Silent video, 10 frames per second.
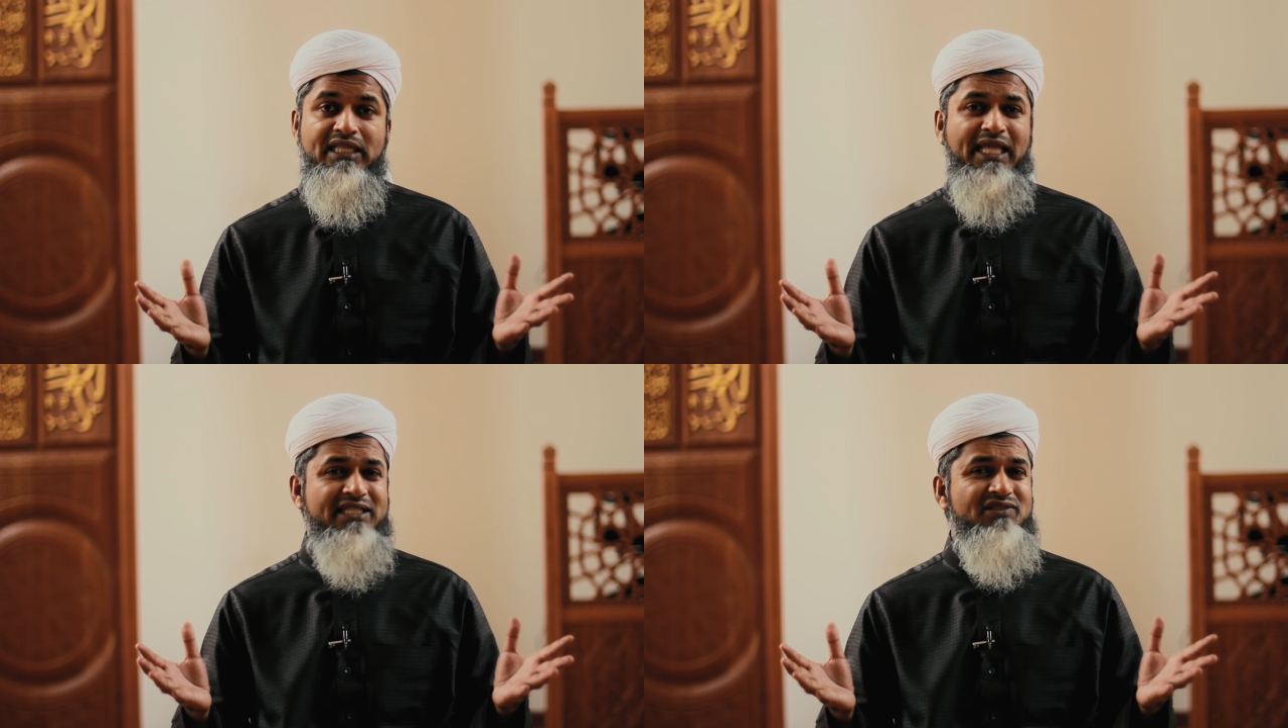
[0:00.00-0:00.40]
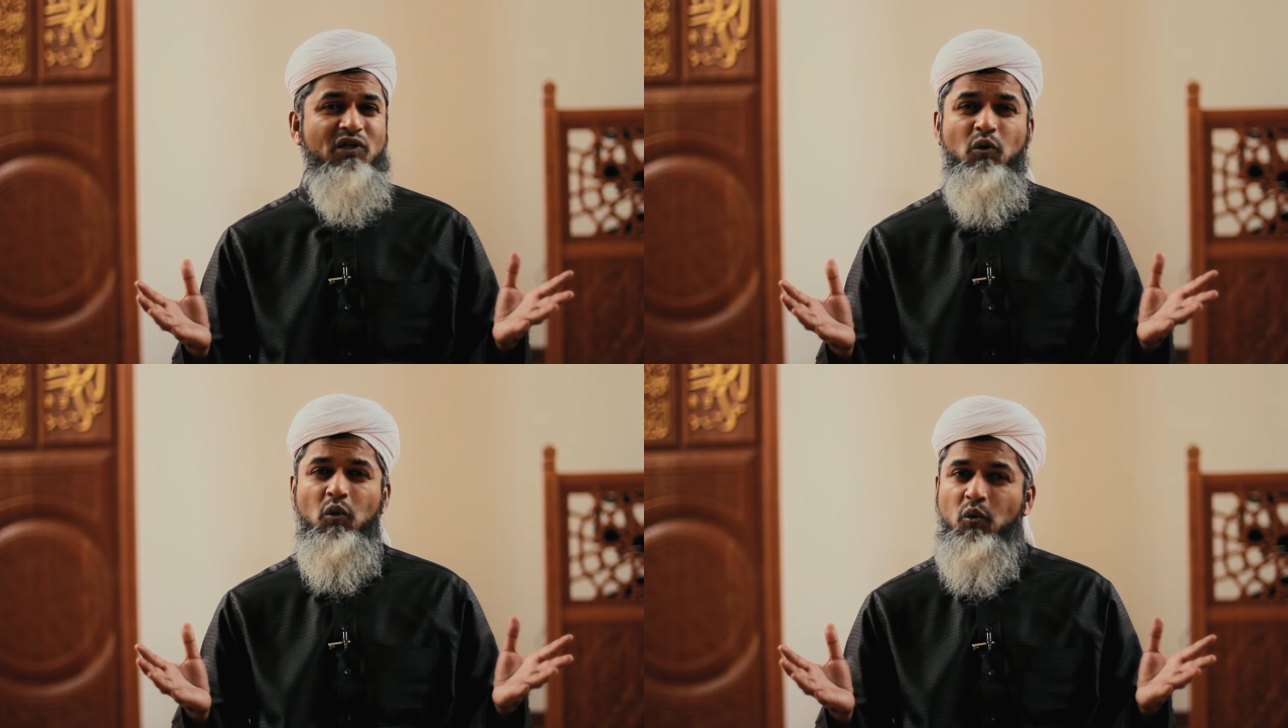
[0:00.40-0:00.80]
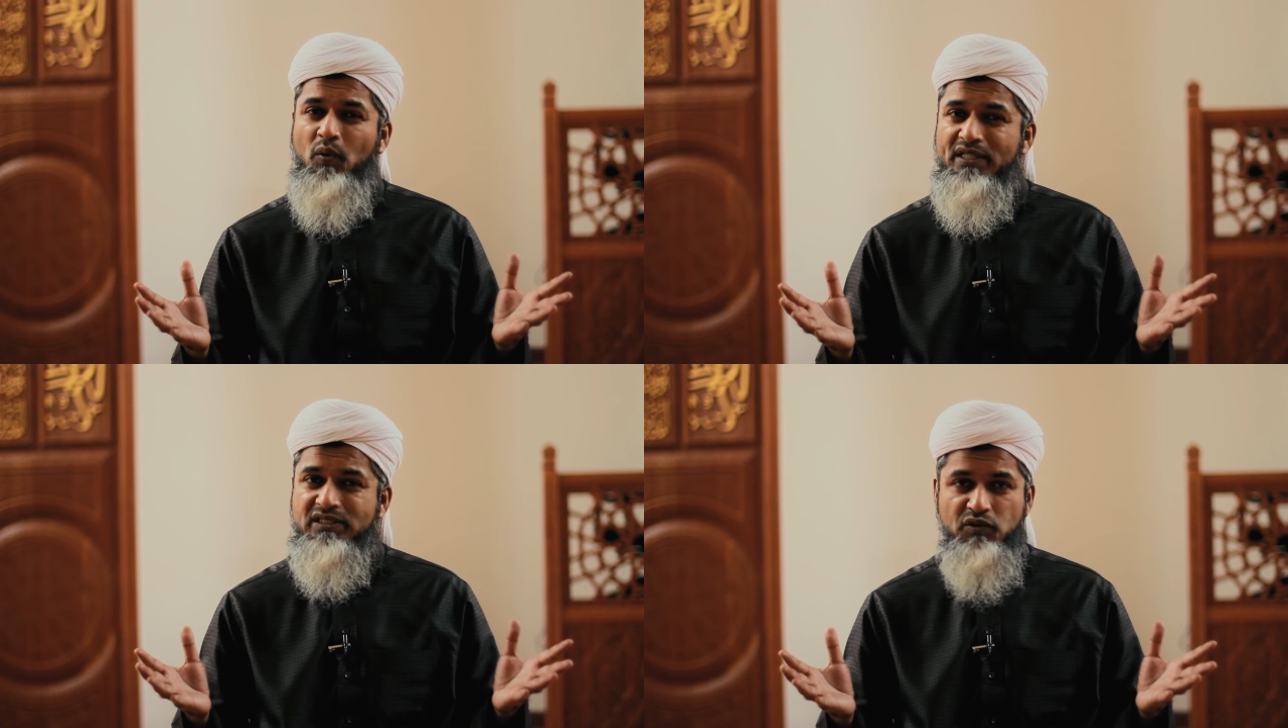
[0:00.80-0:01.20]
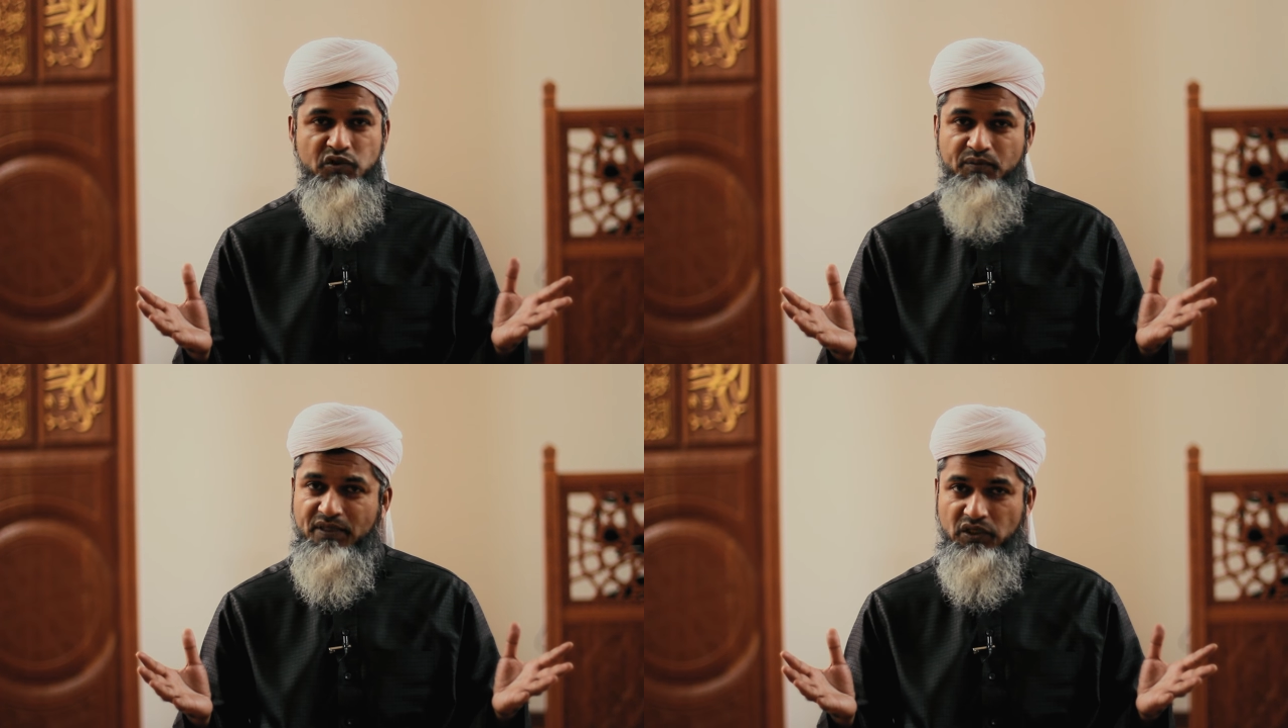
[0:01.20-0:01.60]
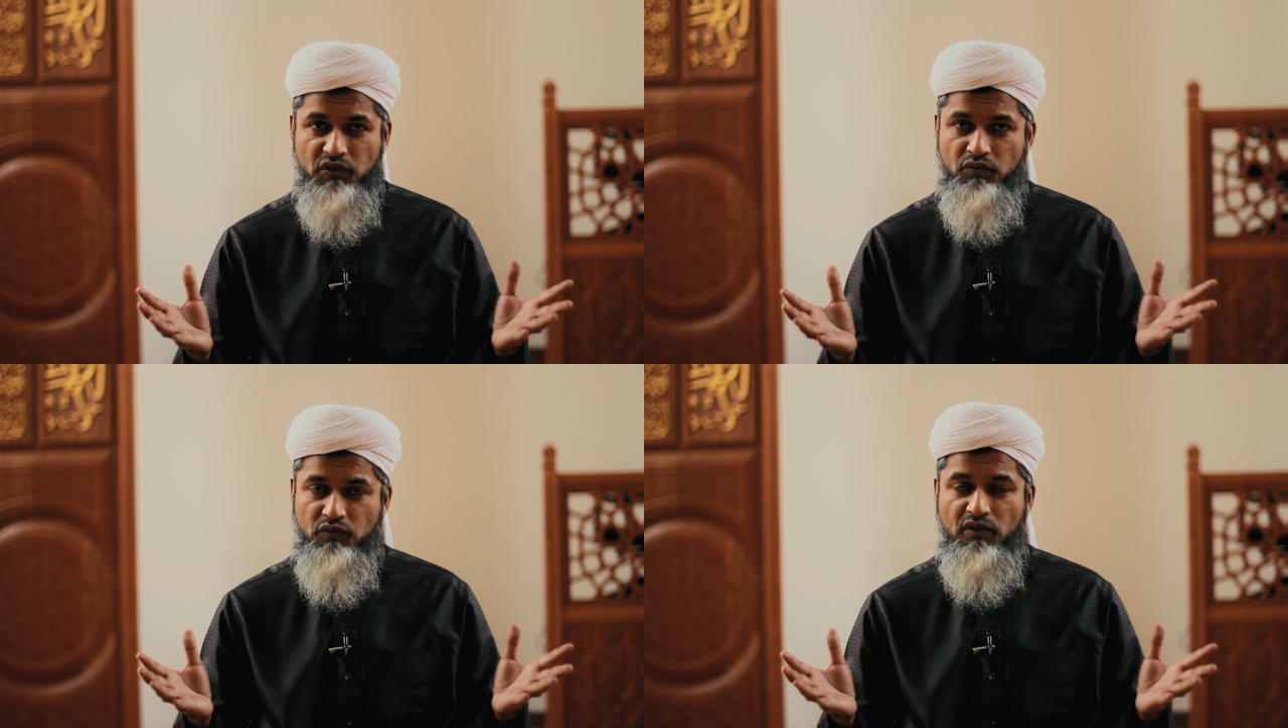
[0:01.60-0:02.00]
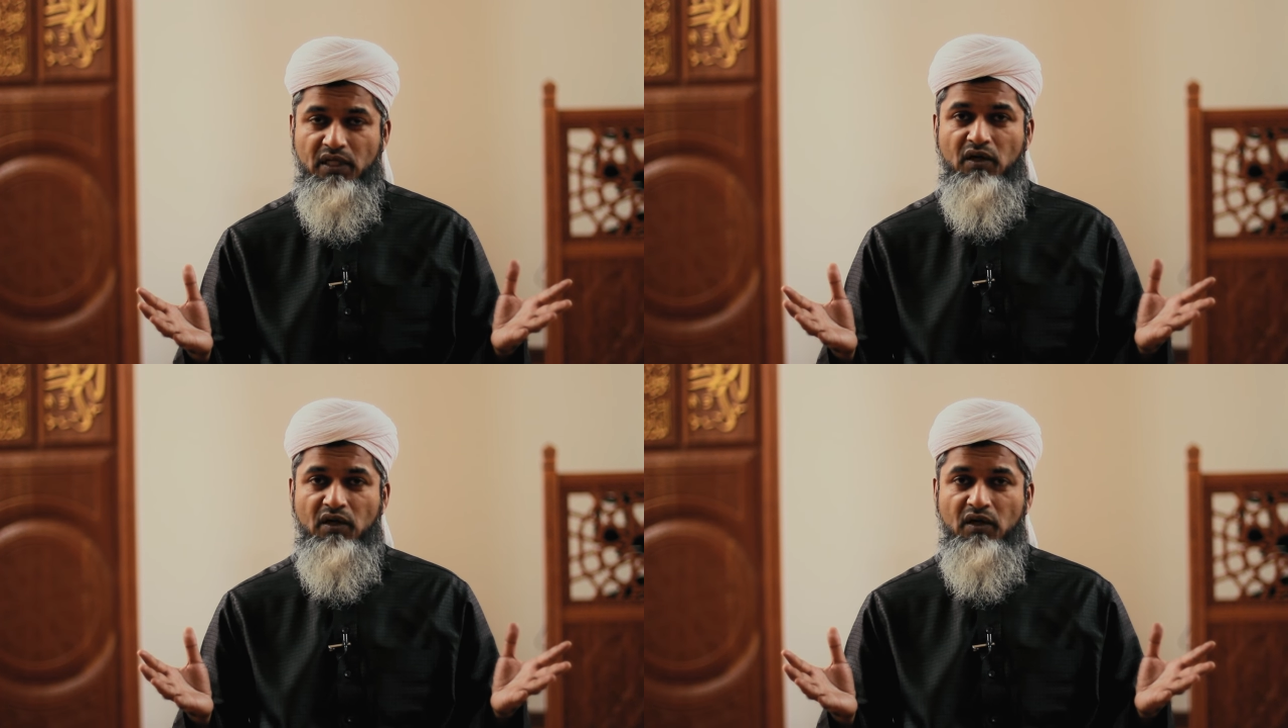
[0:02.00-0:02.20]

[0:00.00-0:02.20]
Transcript: That's not always going to be you.